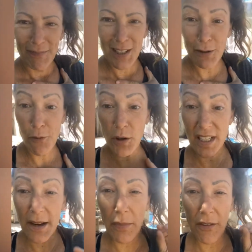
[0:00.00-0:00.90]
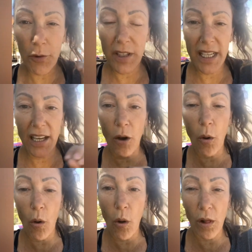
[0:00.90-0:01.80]
It's a 14 by 14
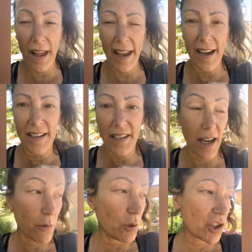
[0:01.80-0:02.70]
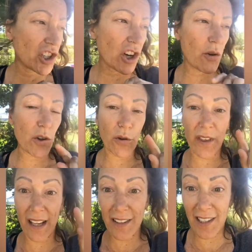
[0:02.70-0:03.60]
hole and I will show you
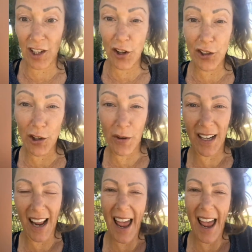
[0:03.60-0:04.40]
the installed unit